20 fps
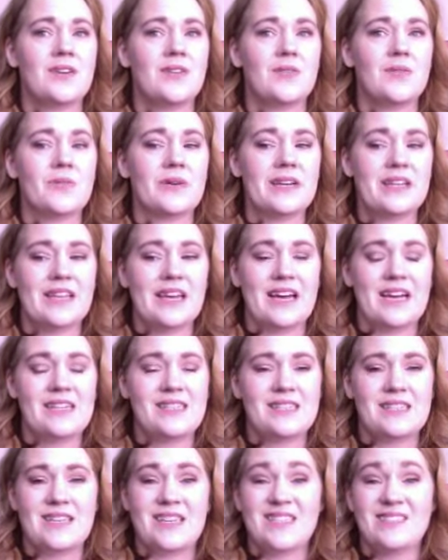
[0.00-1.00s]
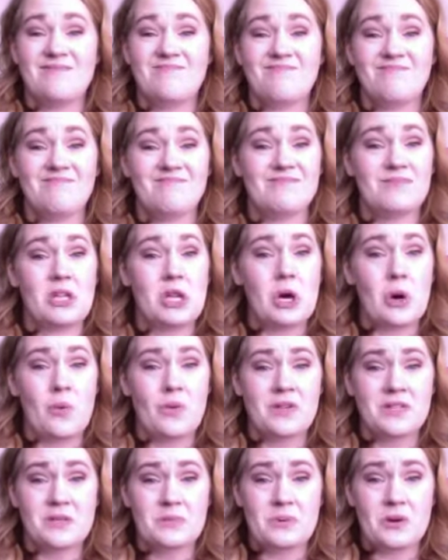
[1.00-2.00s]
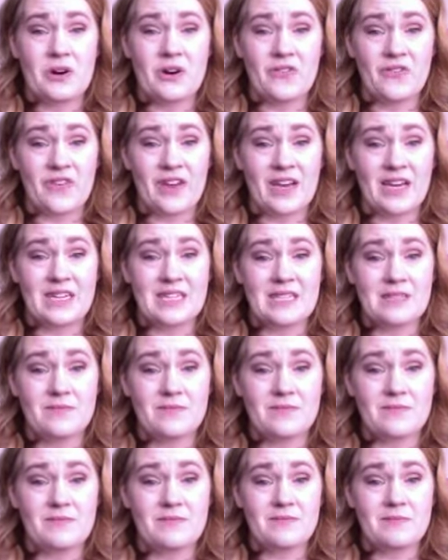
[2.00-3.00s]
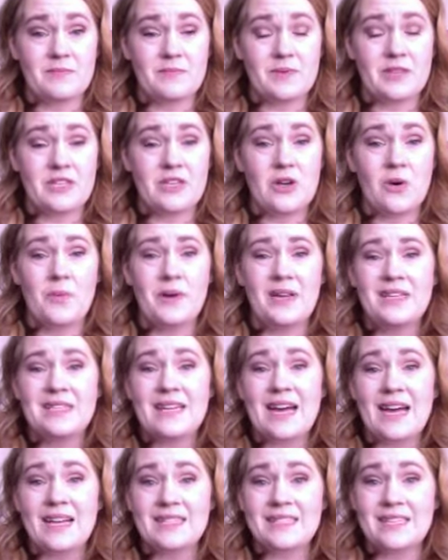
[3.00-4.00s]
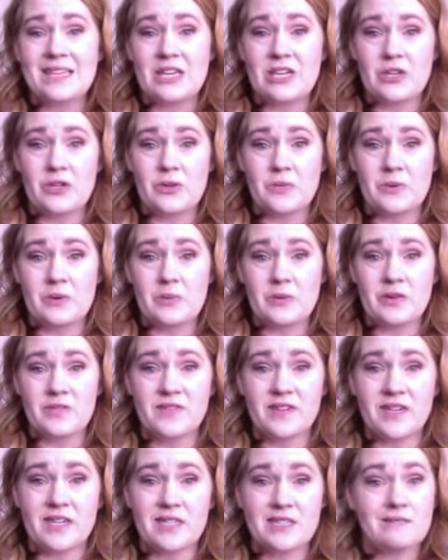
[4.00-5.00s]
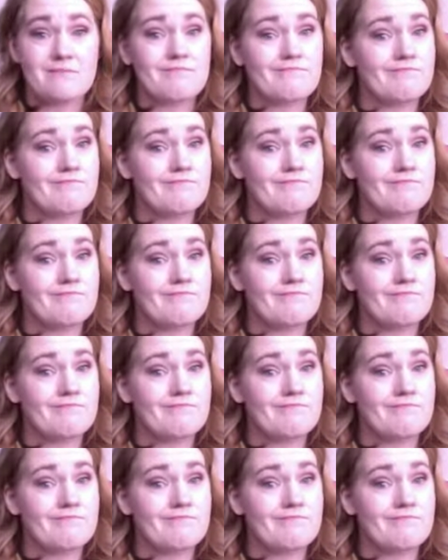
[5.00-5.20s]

realize that no one's perfect, but nobody's asking you to be perfect,